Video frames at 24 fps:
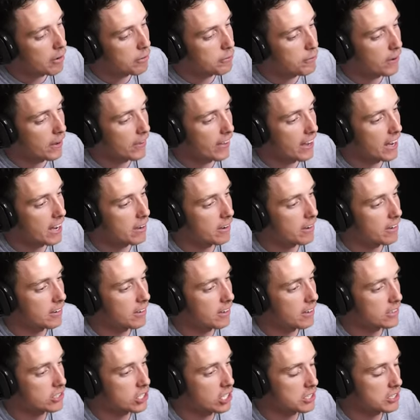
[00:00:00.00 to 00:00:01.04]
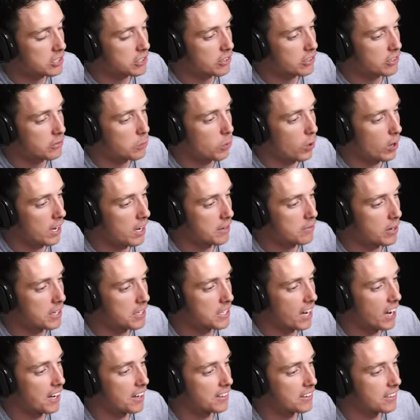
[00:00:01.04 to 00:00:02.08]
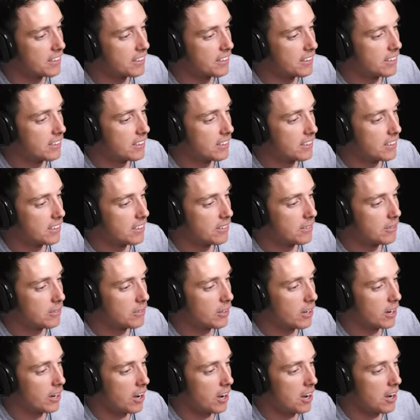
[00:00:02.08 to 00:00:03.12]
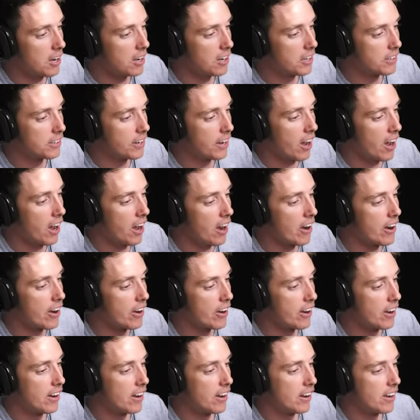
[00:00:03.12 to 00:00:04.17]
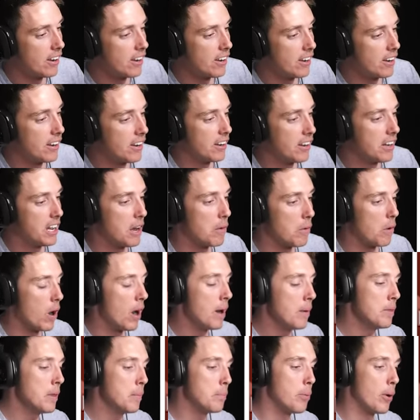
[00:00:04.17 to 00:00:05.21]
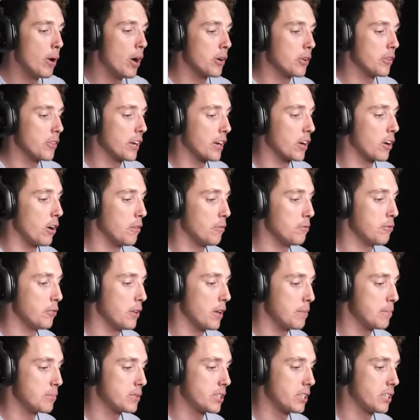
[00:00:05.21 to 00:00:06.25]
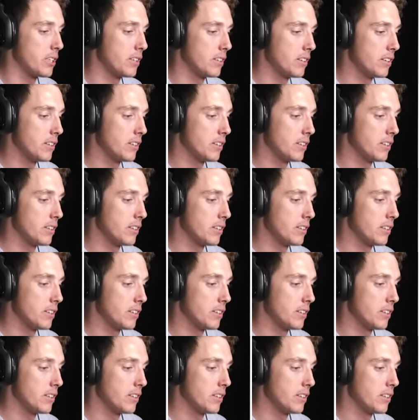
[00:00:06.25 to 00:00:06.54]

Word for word: fell it. Jeez, what have I done? Oh, no. Now I'm the bottle that got flipped.